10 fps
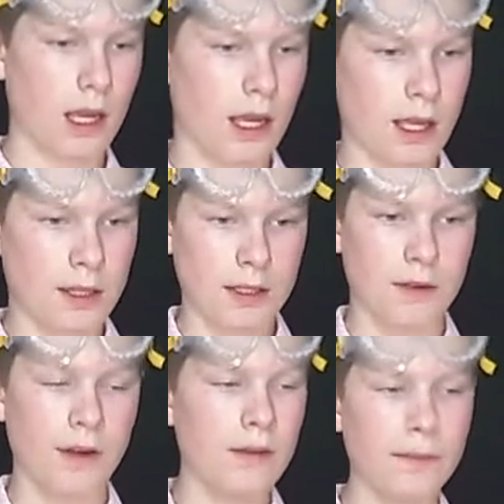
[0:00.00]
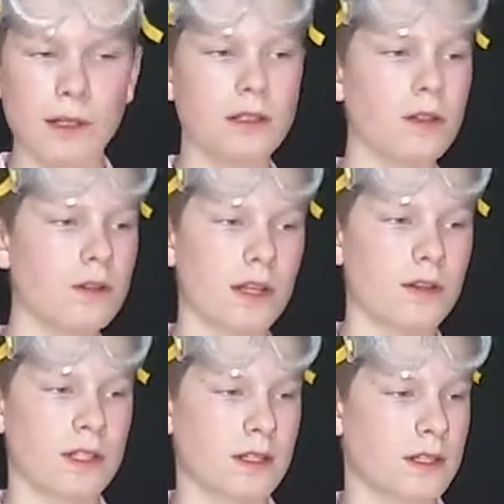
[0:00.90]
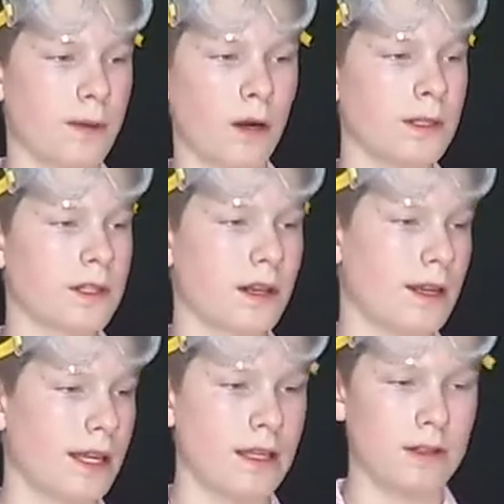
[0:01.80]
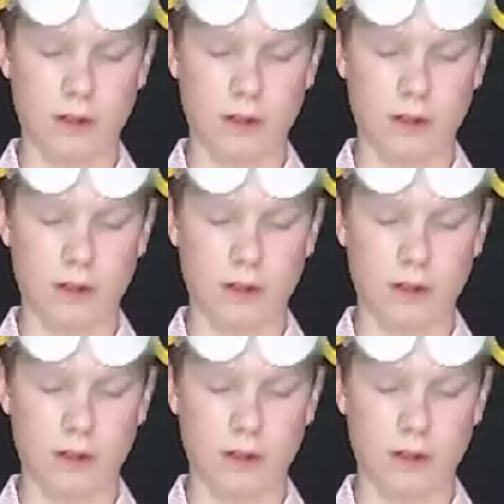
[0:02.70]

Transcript: And if anybody knows how this experiment's gonna end,